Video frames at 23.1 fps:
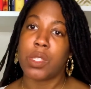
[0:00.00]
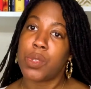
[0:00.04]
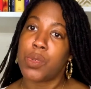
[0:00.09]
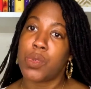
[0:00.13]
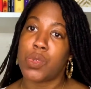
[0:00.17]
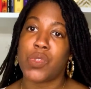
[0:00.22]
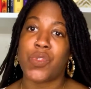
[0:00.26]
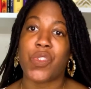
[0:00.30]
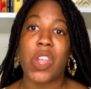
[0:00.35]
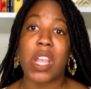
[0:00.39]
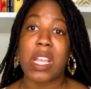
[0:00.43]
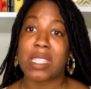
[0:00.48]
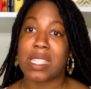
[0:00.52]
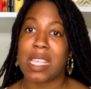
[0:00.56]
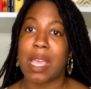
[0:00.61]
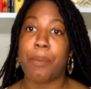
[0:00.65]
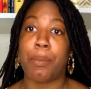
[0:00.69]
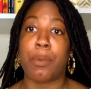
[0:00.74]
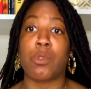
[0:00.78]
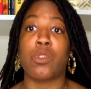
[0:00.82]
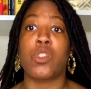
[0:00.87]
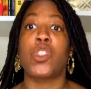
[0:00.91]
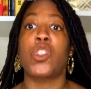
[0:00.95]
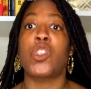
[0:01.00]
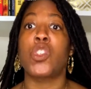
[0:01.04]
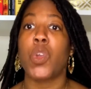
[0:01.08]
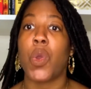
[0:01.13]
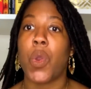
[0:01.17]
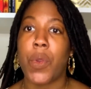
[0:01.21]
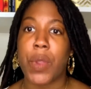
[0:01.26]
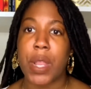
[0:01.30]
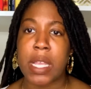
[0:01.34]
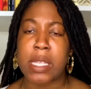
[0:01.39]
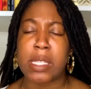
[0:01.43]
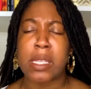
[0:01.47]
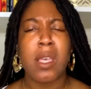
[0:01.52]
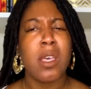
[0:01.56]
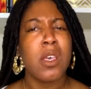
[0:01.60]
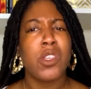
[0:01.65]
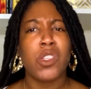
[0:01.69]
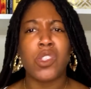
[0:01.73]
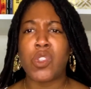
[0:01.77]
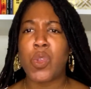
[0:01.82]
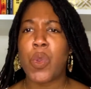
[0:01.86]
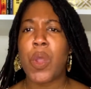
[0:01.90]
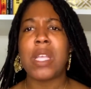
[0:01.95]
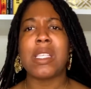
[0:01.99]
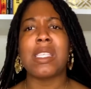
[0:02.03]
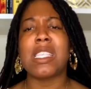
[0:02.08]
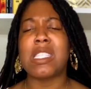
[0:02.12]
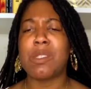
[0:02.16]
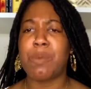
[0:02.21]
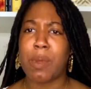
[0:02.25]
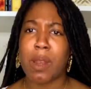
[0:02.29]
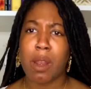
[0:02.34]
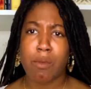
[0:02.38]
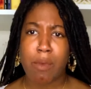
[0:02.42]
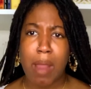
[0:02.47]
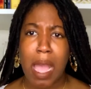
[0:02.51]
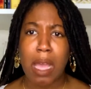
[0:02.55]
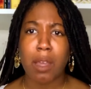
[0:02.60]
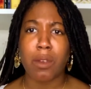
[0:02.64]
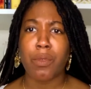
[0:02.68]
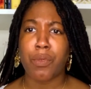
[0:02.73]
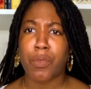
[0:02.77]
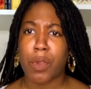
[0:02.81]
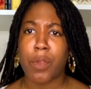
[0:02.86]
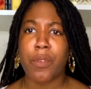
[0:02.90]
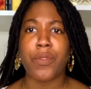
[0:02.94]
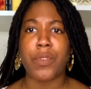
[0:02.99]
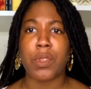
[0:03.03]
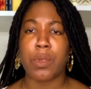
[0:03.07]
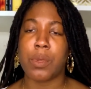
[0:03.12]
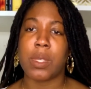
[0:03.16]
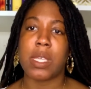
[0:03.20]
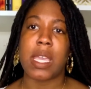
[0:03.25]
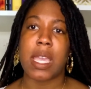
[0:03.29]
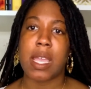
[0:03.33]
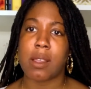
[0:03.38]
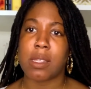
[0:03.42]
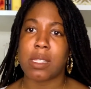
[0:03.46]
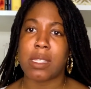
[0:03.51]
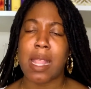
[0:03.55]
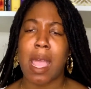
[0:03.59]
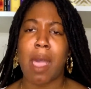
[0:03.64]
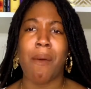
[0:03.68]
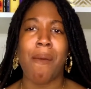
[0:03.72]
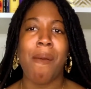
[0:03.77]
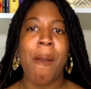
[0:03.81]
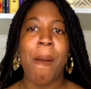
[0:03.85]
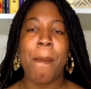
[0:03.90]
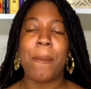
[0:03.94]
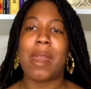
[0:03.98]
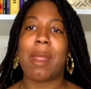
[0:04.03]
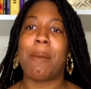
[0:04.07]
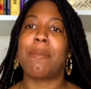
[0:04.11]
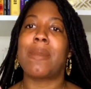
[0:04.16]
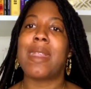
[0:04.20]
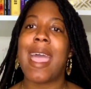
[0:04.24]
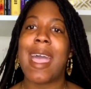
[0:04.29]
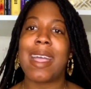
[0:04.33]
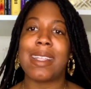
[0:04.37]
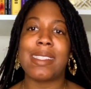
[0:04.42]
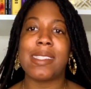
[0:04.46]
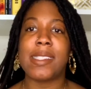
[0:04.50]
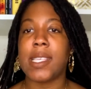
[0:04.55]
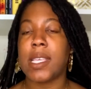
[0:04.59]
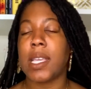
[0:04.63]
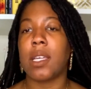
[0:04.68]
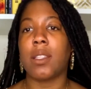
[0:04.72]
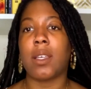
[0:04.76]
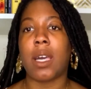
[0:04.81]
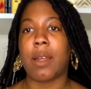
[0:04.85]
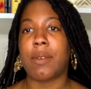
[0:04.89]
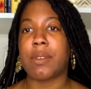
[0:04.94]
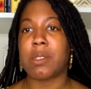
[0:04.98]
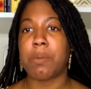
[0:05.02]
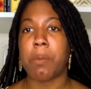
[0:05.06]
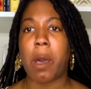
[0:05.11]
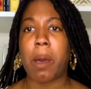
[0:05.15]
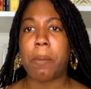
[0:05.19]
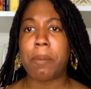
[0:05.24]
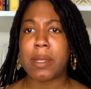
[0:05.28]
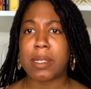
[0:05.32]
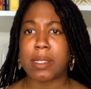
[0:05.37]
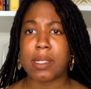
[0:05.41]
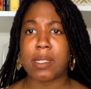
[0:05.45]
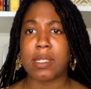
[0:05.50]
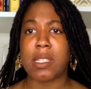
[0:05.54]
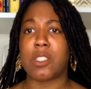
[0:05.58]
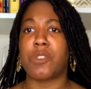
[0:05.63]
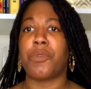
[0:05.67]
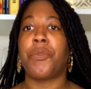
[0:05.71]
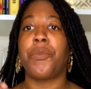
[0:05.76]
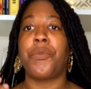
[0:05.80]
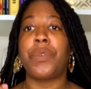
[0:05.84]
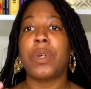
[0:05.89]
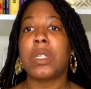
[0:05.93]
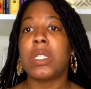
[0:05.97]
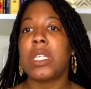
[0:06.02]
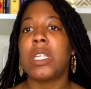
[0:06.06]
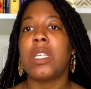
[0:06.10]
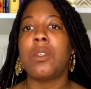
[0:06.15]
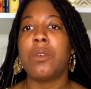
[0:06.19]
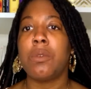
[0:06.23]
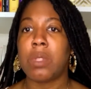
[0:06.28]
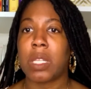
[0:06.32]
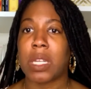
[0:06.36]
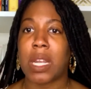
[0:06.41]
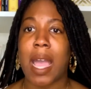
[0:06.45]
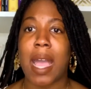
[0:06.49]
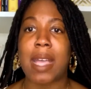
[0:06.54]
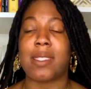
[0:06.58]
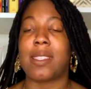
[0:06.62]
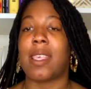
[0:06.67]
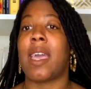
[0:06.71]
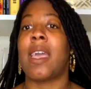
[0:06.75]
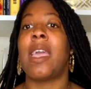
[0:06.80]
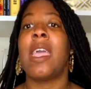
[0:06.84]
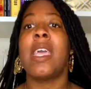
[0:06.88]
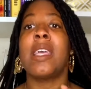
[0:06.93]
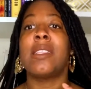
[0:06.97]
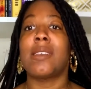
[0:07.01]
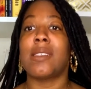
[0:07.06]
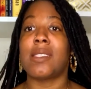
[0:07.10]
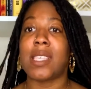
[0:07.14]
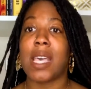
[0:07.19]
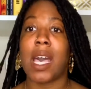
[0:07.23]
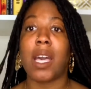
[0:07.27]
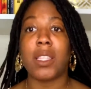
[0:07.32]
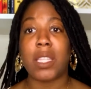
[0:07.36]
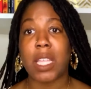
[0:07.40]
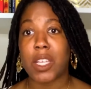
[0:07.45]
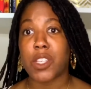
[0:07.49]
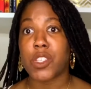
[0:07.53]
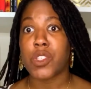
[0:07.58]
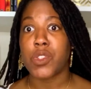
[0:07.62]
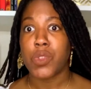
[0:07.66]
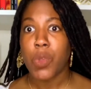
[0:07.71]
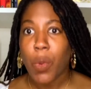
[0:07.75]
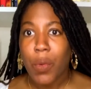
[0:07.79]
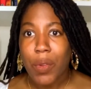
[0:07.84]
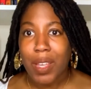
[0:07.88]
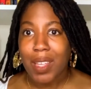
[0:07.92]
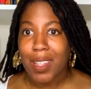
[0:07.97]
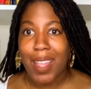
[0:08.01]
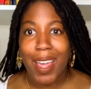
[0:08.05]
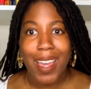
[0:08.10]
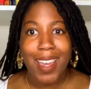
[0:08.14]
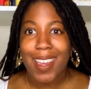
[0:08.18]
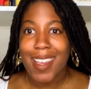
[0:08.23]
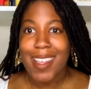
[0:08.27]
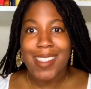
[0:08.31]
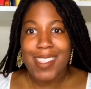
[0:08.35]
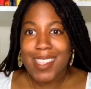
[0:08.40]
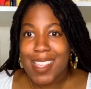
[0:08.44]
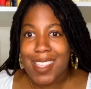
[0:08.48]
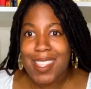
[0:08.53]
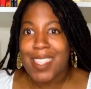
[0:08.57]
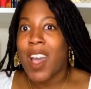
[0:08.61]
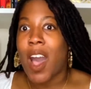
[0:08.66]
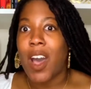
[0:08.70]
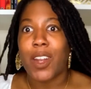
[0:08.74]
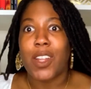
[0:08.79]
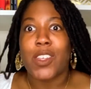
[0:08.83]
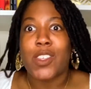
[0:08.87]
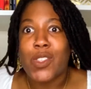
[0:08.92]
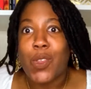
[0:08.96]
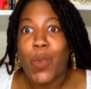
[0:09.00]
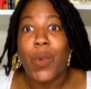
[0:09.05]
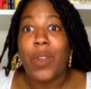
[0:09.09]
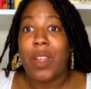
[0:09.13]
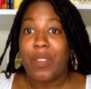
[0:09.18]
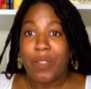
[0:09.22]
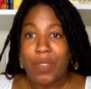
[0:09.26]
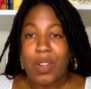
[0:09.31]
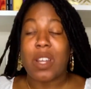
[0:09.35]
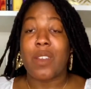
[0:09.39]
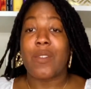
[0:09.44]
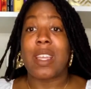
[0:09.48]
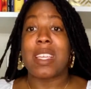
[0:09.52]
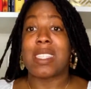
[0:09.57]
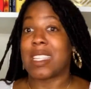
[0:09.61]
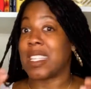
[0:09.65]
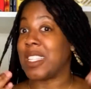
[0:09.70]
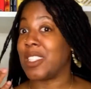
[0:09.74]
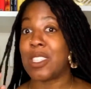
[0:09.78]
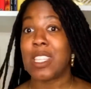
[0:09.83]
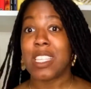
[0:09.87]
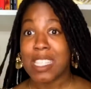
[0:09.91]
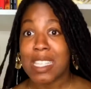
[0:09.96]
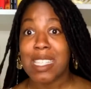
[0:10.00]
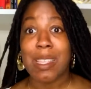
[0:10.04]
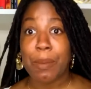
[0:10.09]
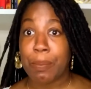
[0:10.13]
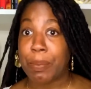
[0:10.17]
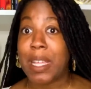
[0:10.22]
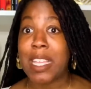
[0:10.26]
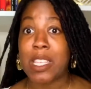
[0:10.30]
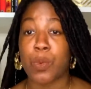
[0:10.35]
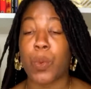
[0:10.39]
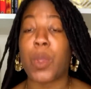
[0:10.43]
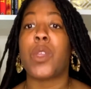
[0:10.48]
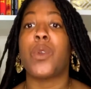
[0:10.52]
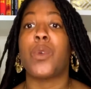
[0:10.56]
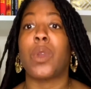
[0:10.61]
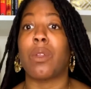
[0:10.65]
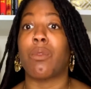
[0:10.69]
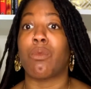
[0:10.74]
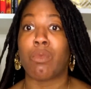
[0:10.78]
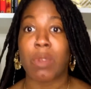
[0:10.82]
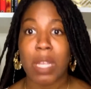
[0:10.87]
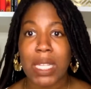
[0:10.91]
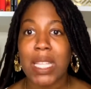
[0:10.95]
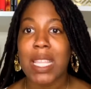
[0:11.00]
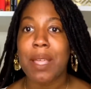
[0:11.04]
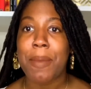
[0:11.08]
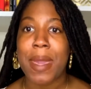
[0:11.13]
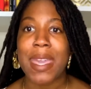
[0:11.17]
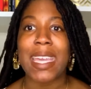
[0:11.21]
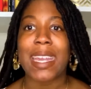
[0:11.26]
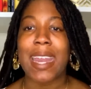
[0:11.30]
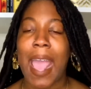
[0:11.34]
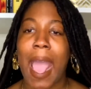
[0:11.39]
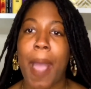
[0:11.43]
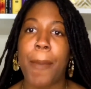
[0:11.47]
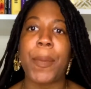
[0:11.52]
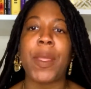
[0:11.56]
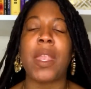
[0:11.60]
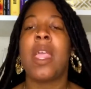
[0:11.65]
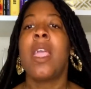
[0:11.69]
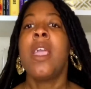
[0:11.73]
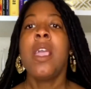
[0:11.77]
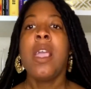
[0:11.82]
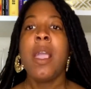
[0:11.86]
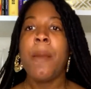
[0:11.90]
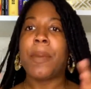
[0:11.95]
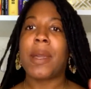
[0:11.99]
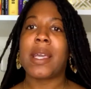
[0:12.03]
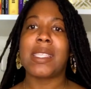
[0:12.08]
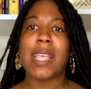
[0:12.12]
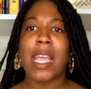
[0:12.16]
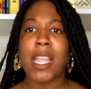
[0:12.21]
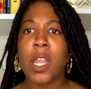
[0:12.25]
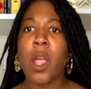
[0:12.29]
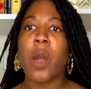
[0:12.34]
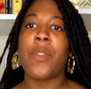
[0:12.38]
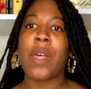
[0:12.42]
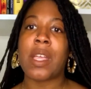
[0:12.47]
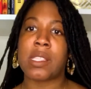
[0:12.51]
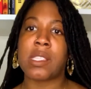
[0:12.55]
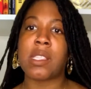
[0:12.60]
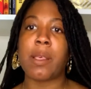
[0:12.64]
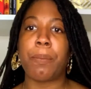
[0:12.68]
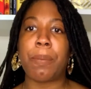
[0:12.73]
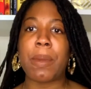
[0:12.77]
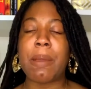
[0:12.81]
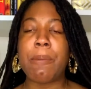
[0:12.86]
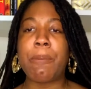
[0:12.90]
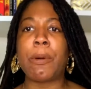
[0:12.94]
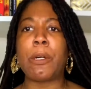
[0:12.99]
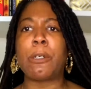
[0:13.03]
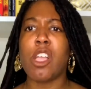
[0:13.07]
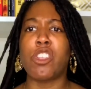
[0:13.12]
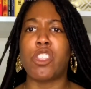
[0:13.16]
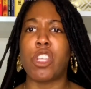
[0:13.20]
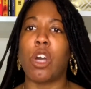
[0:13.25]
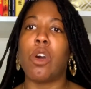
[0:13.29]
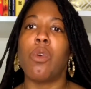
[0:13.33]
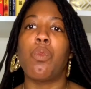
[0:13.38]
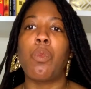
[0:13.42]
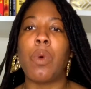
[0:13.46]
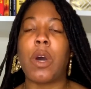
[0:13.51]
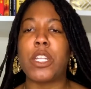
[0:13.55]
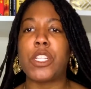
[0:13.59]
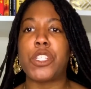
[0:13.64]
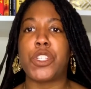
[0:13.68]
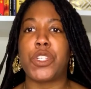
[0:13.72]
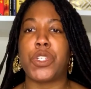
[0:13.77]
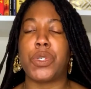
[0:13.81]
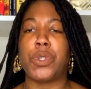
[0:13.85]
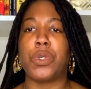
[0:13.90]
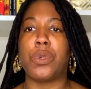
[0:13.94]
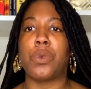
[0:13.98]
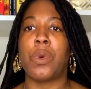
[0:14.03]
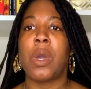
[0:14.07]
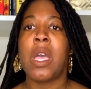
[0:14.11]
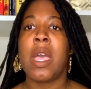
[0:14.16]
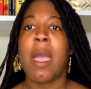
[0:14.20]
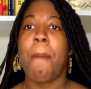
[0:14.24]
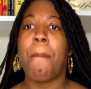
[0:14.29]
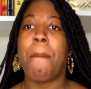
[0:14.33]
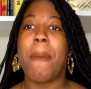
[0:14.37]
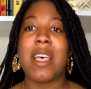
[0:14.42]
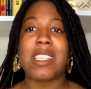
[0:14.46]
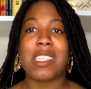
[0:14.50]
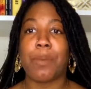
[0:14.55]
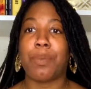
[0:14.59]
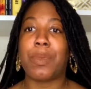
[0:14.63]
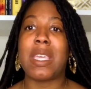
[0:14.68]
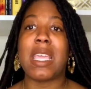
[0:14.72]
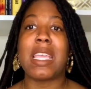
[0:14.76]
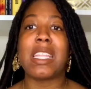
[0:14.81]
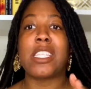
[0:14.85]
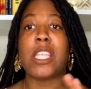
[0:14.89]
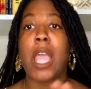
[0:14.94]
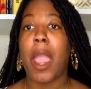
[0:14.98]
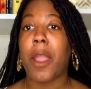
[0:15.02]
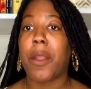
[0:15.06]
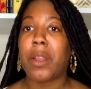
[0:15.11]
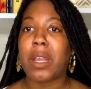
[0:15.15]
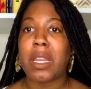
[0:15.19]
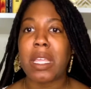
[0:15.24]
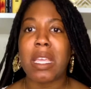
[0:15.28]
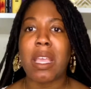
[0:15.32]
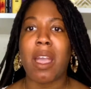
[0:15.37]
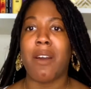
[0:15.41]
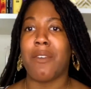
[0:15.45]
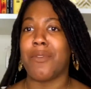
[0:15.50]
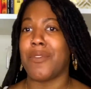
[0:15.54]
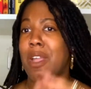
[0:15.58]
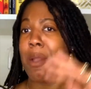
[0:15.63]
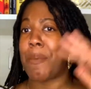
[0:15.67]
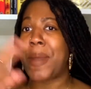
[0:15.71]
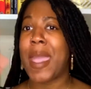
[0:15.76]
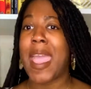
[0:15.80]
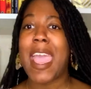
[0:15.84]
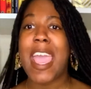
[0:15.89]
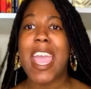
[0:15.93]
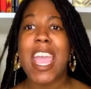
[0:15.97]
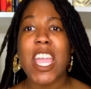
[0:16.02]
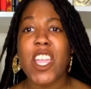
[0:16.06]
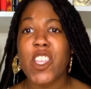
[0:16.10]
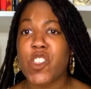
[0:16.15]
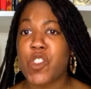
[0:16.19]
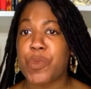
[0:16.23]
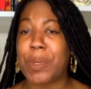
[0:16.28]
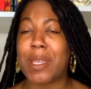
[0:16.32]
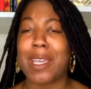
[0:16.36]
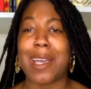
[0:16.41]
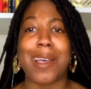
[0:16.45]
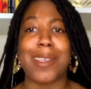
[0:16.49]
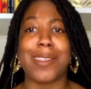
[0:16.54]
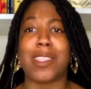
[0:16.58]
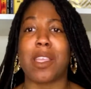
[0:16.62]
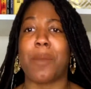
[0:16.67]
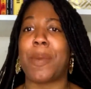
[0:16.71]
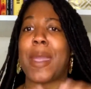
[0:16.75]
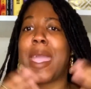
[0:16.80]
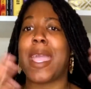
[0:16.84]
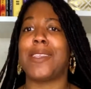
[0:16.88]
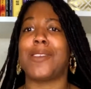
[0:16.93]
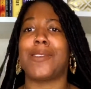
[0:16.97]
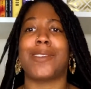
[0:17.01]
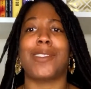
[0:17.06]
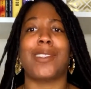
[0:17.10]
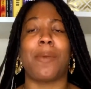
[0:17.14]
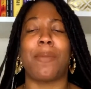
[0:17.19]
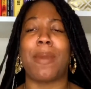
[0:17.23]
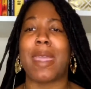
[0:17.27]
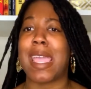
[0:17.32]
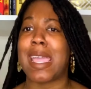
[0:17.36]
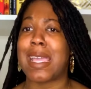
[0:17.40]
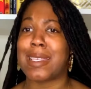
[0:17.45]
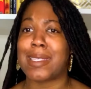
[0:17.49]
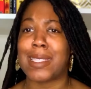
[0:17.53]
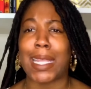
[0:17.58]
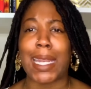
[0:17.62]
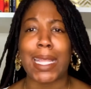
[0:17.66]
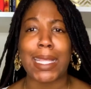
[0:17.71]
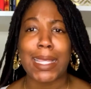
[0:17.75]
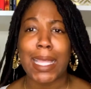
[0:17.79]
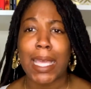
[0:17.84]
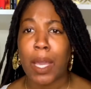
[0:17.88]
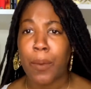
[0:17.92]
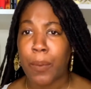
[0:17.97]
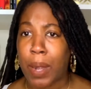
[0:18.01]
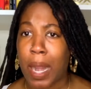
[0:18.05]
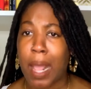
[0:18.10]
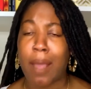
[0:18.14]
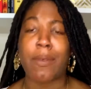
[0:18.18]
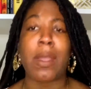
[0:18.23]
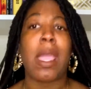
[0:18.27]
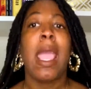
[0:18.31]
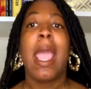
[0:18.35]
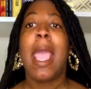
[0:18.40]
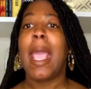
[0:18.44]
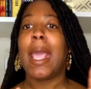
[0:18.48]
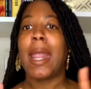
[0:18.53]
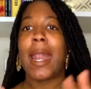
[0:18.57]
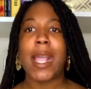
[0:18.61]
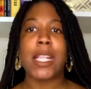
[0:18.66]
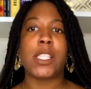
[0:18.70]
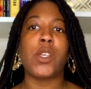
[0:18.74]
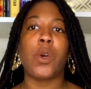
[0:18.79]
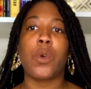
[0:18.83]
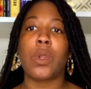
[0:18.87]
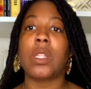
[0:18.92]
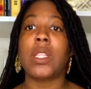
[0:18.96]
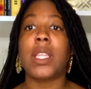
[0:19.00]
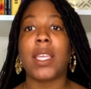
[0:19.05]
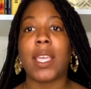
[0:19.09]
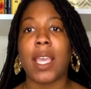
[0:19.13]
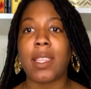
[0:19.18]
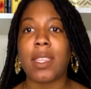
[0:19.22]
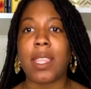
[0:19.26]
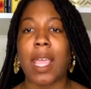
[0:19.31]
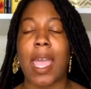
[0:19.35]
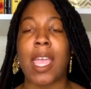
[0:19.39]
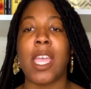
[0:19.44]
For example, Stories. Stories has been around for a few years now, but I'm not seeing a lot of small businesses fully utilize that to tell their story. Like, it's called a story for a reason. This is the place where you can really make it happen, because I know that some people don't want to mess up the integrity of their page because their page is some aesthetic thing or whatever, and I totally get that.